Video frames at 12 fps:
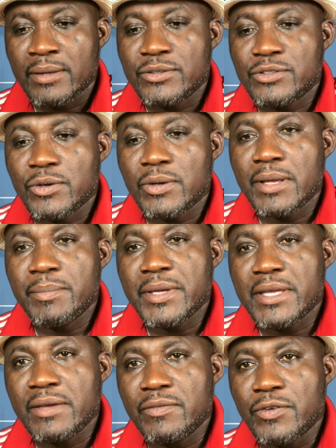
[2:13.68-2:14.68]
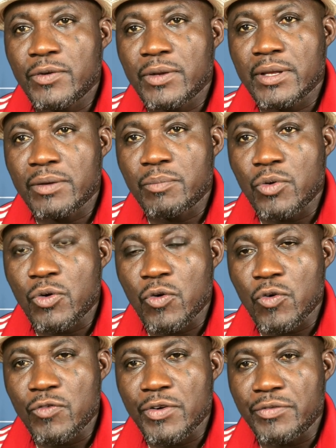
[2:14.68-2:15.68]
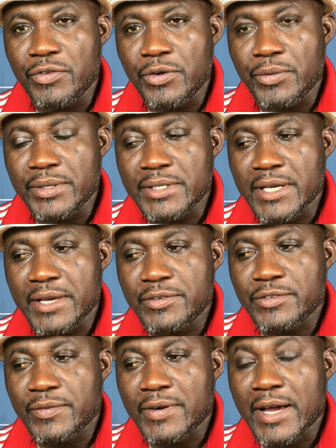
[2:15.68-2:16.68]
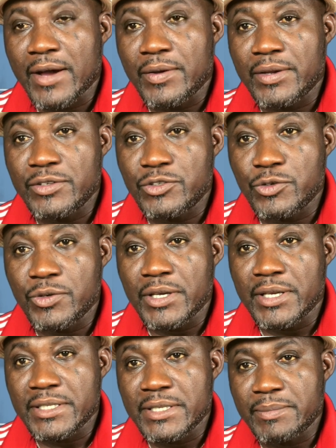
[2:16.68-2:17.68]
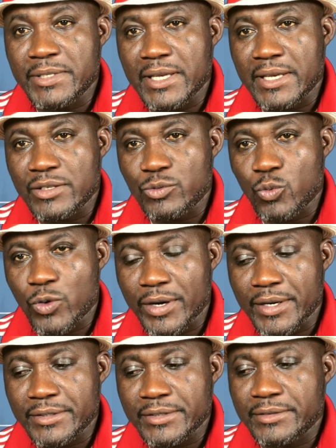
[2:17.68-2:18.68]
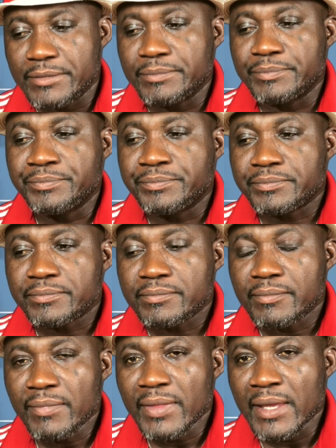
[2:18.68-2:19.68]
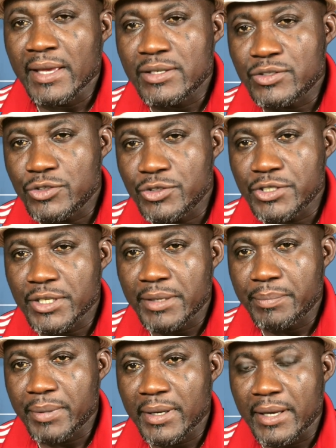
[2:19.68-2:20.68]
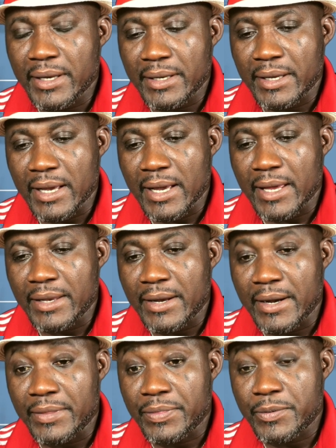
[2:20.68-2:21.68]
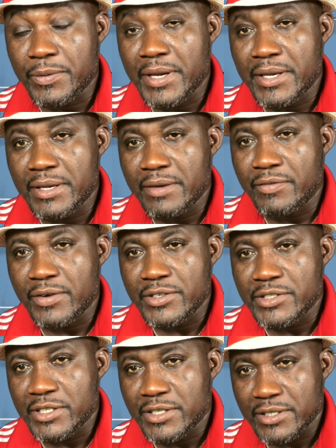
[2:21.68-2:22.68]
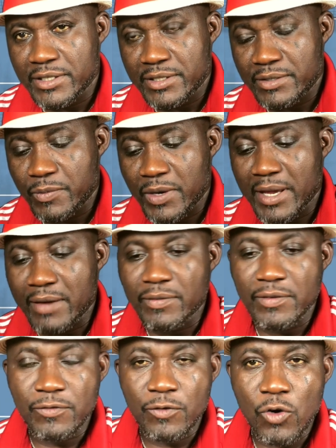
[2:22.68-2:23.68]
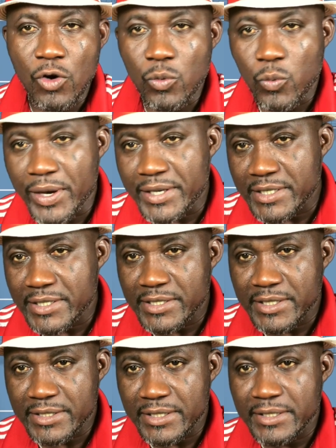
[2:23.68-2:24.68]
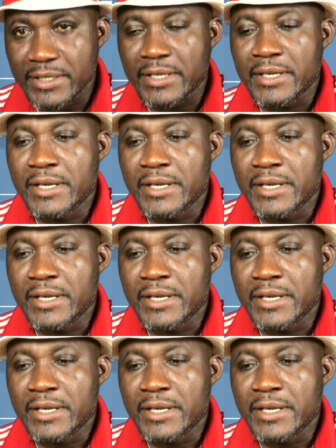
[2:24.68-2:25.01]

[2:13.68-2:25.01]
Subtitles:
So let me give you a little more overview in terms of how the junior team tennis works. It's usually played, there are 3 different seasons. We have the fall-winter season,